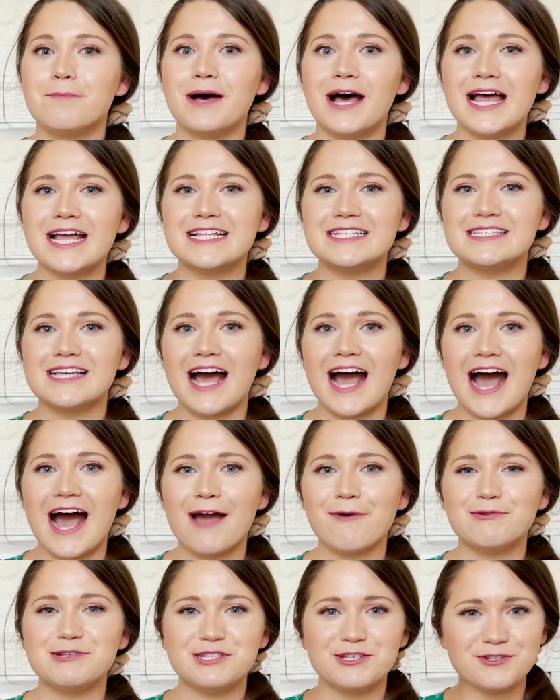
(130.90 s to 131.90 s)
But
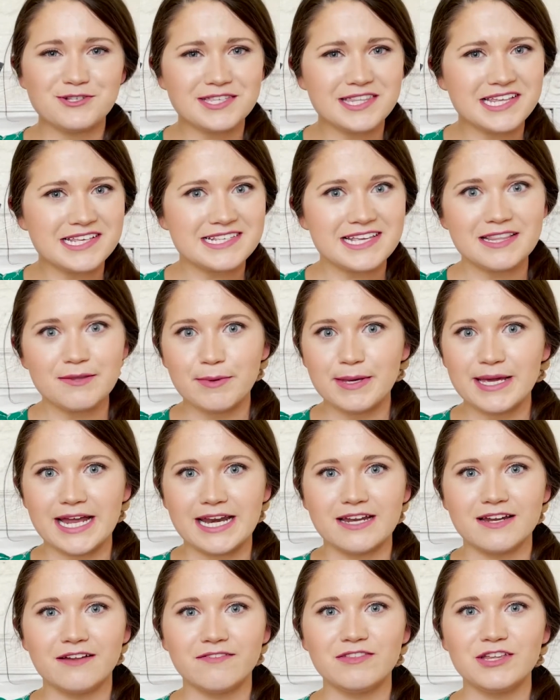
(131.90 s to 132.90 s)
I was using this at the
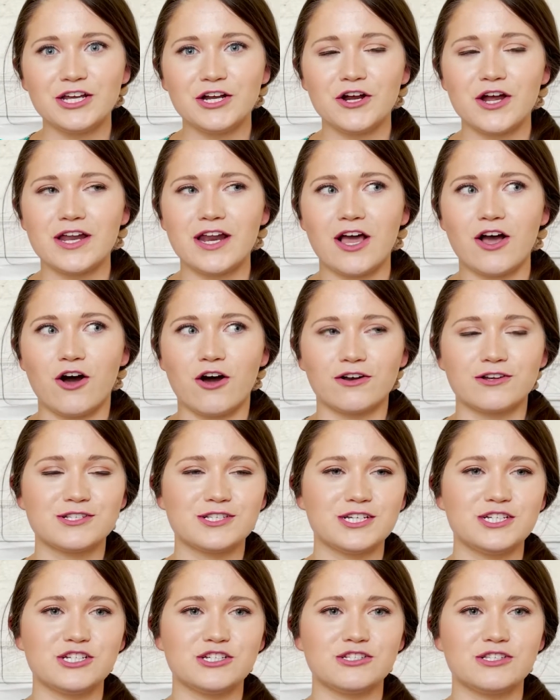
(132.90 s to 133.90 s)
beginning of the year, and I
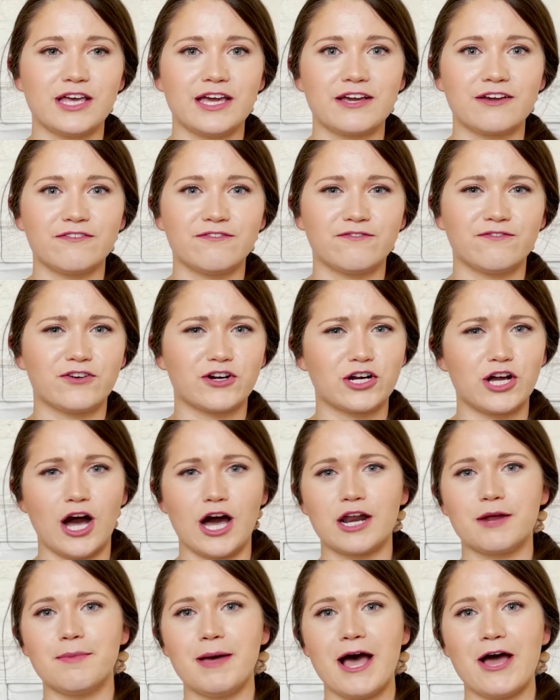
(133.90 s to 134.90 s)
honestly just like
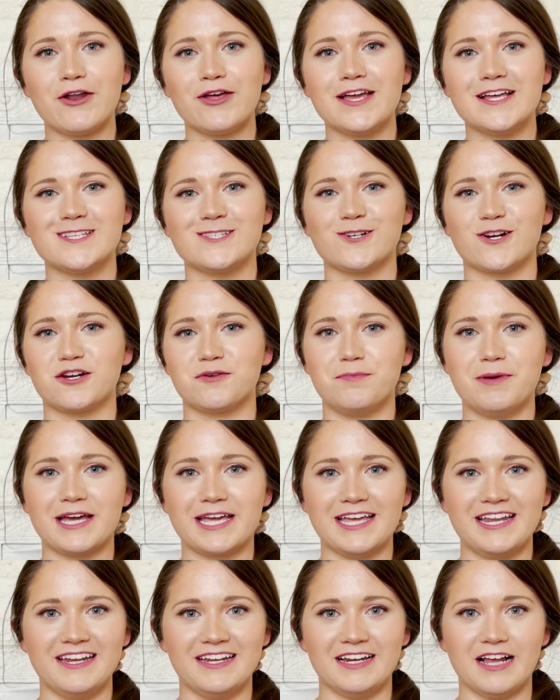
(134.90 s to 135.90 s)
forgot about it and started
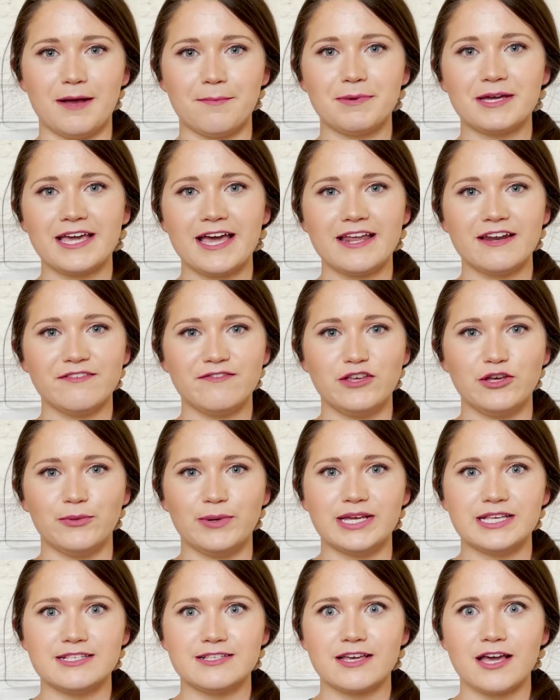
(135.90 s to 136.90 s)
picking it up again a few weeks